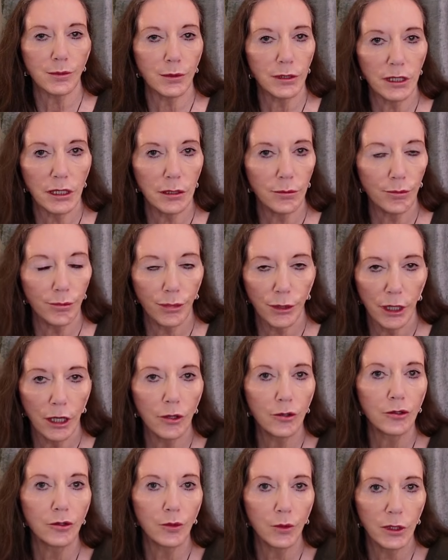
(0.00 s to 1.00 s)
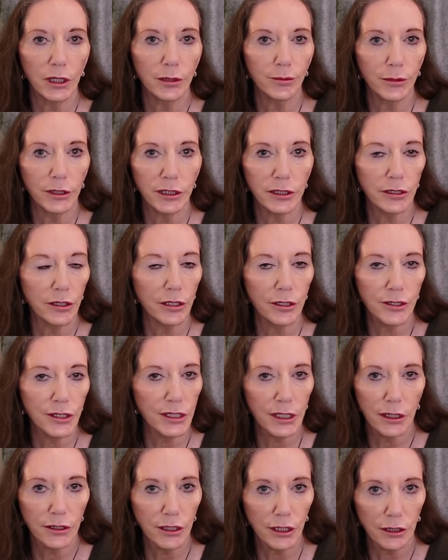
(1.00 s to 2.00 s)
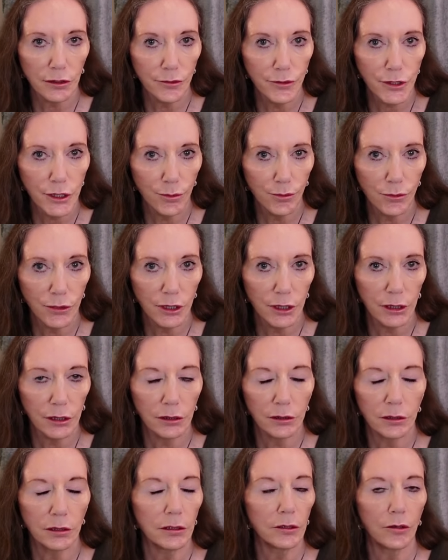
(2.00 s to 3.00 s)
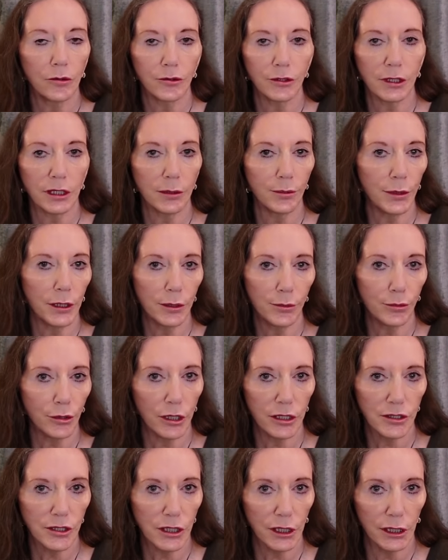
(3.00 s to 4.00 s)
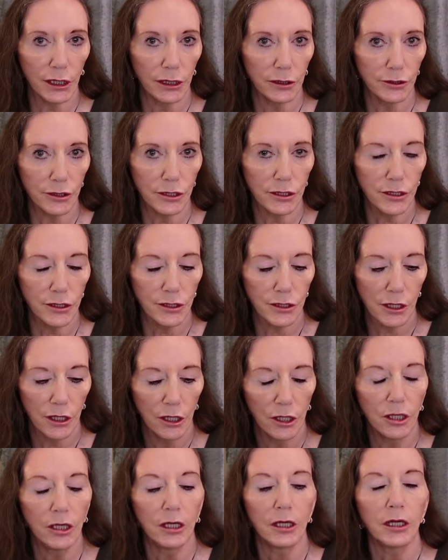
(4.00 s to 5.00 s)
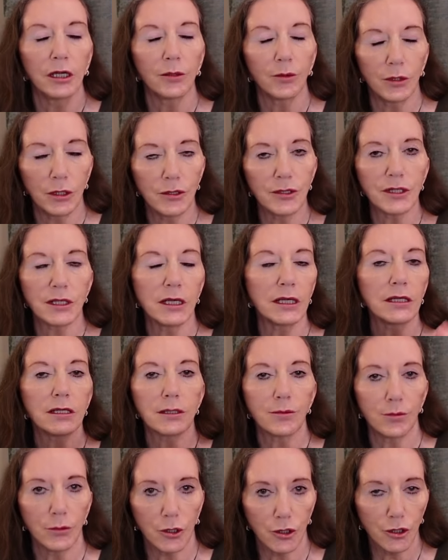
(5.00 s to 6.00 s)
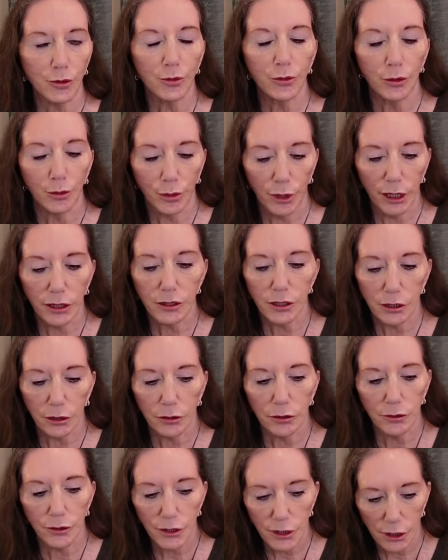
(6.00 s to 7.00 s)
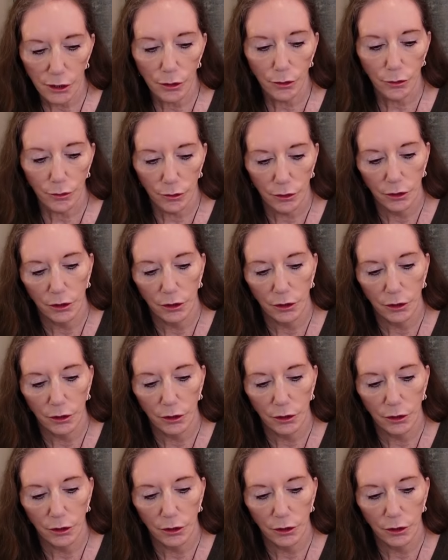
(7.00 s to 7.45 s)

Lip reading: be blown away by the aesthetic of something and not think about practicalities, whereas he is much more practical. So